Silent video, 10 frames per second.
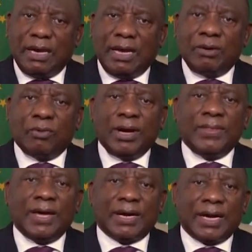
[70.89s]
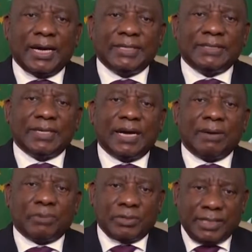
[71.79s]
and where their rights
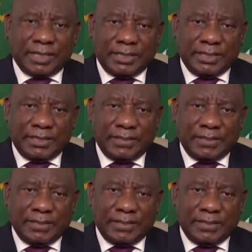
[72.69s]
are protected.